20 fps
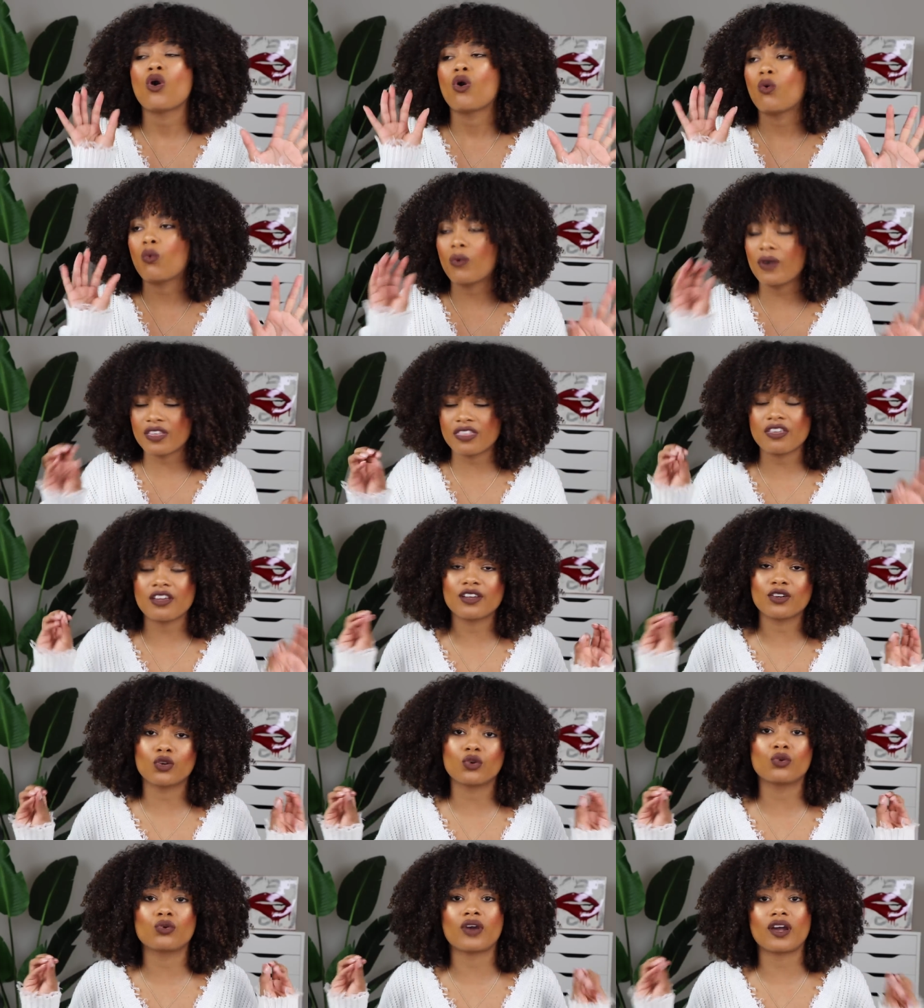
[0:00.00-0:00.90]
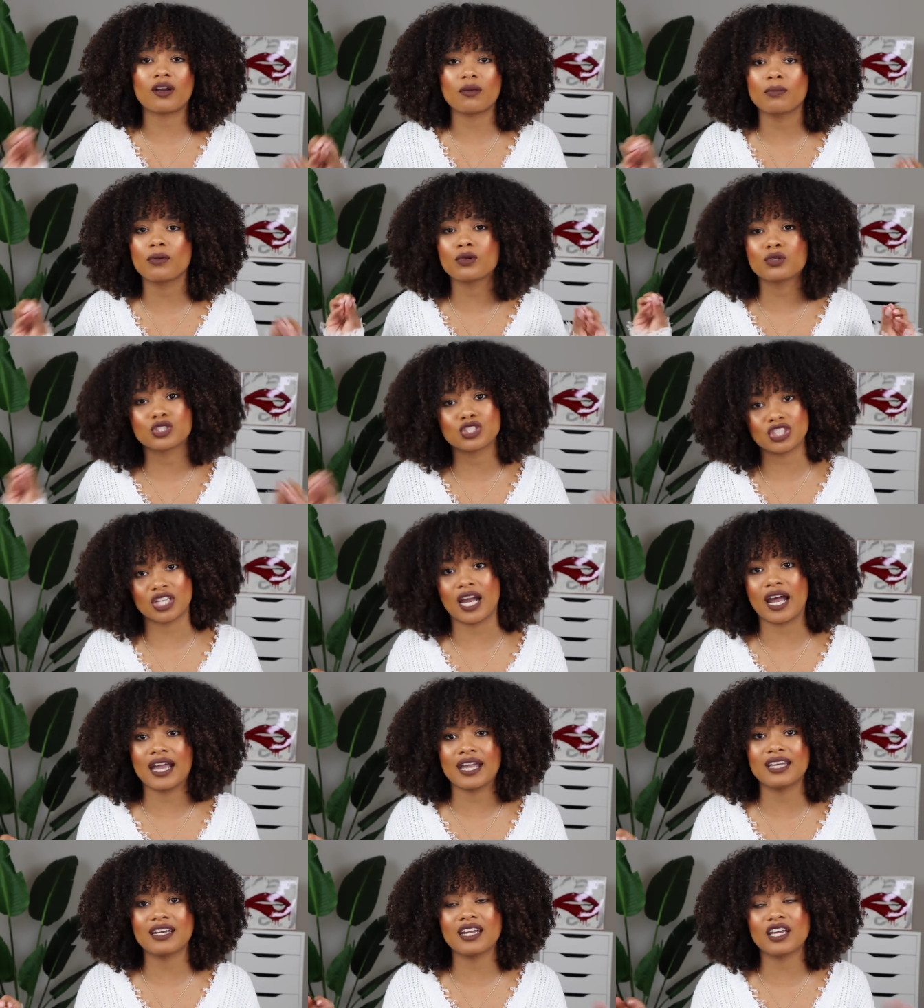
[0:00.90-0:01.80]
with incredible
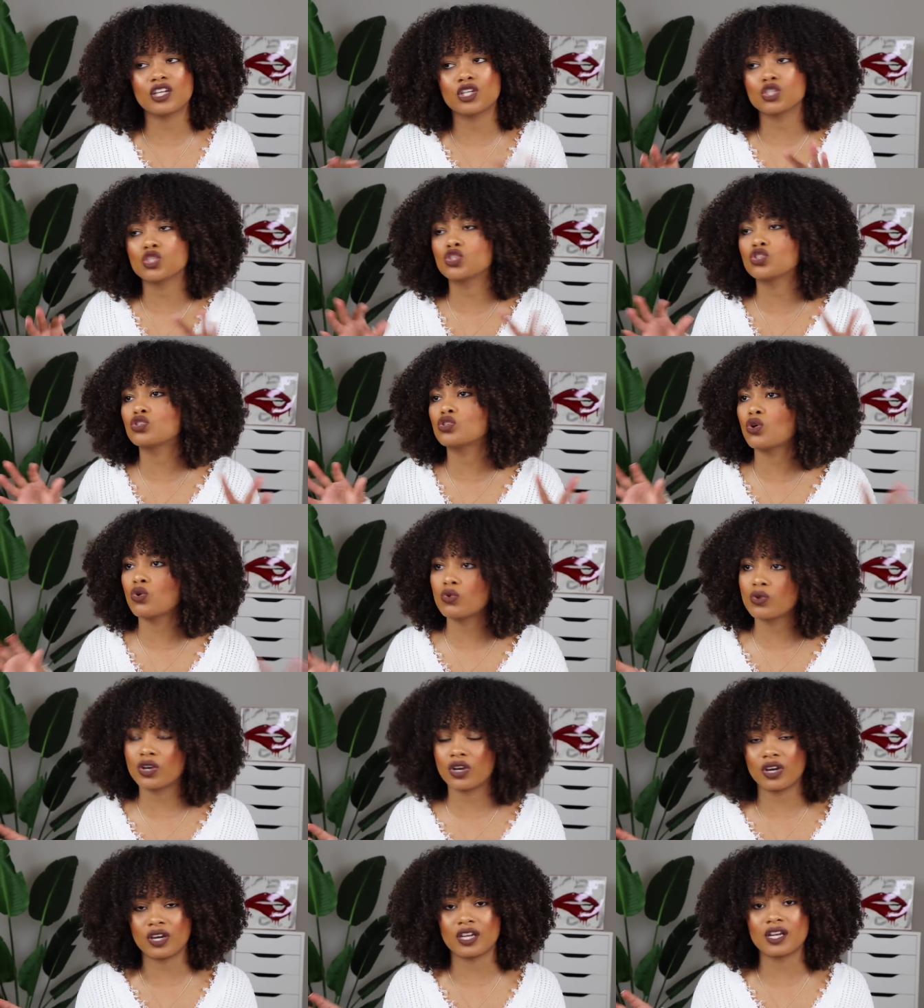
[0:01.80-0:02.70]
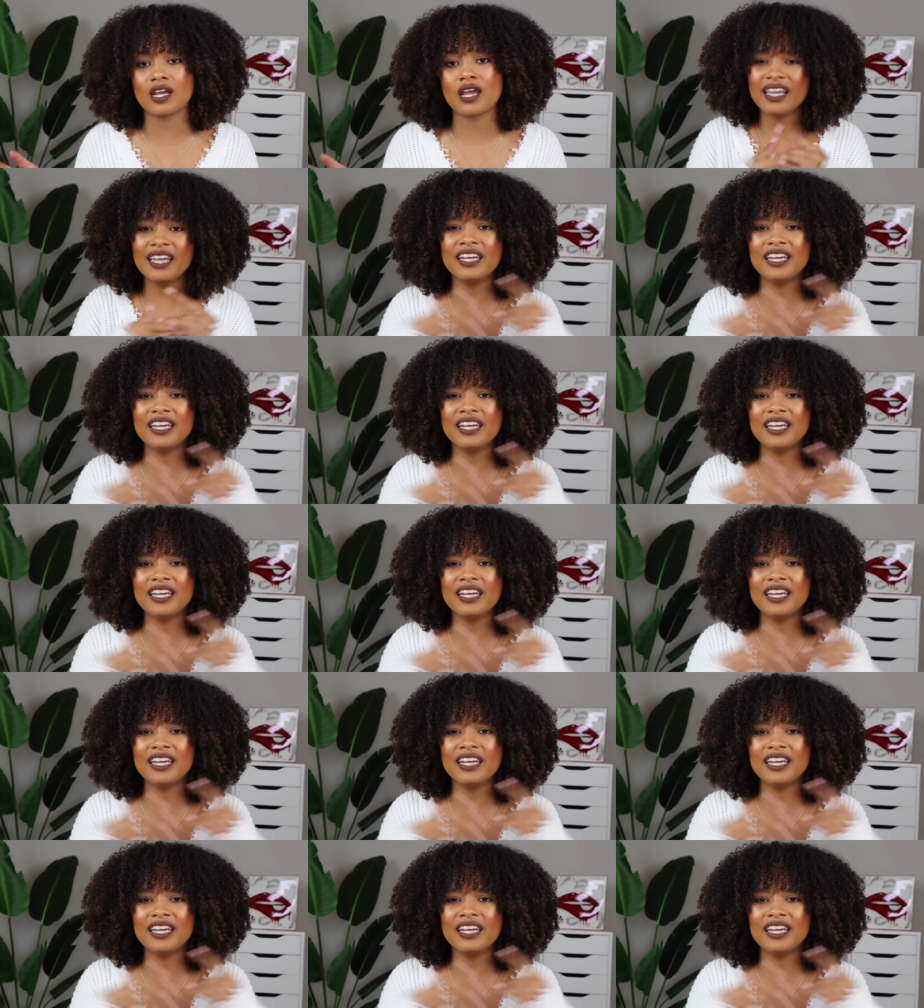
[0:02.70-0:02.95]
shine, it is so good.